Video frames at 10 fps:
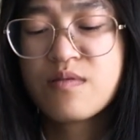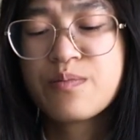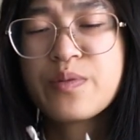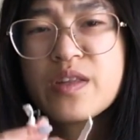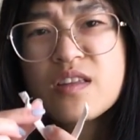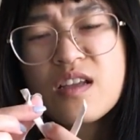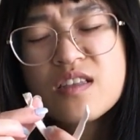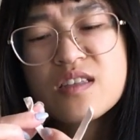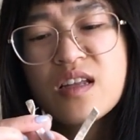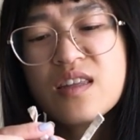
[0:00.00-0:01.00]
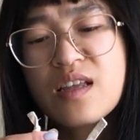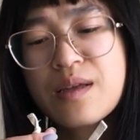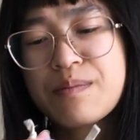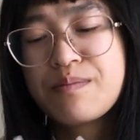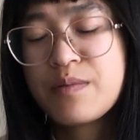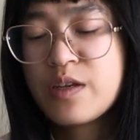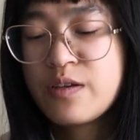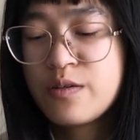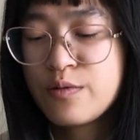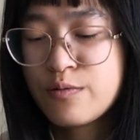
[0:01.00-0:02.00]
But the knot's not that
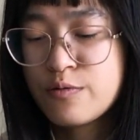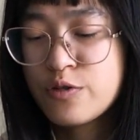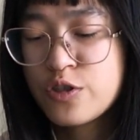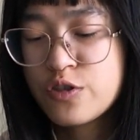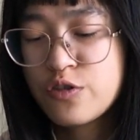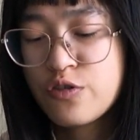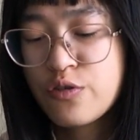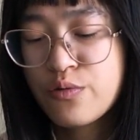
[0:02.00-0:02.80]
huge, so